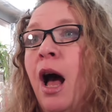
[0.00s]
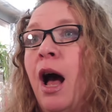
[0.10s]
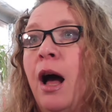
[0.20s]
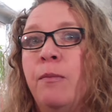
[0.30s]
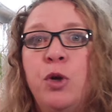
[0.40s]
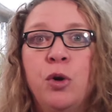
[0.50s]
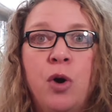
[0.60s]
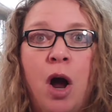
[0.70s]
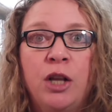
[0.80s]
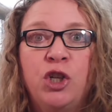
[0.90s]
Um, you're
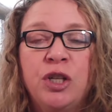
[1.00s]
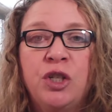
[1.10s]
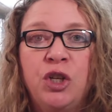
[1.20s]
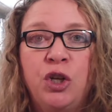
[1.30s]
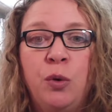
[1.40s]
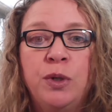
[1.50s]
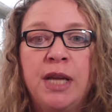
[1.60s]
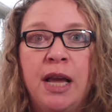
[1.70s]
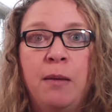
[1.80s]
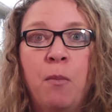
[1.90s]
not just
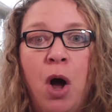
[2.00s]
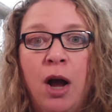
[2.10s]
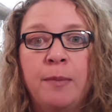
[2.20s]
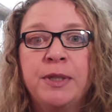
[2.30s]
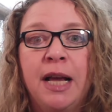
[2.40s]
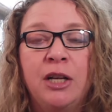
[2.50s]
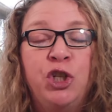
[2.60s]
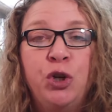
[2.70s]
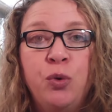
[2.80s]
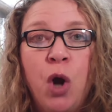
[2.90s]
using mock-ups
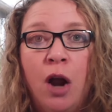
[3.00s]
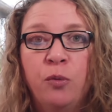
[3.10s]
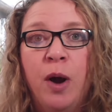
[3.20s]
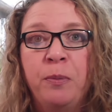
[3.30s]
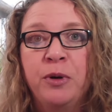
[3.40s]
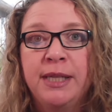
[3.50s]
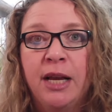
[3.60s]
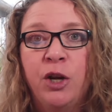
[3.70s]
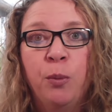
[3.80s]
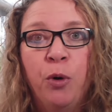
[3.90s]
that do not
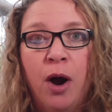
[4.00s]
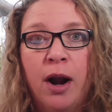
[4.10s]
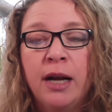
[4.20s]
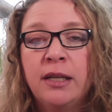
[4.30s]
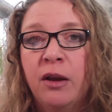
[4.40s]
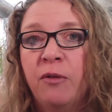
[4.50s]
represent your product.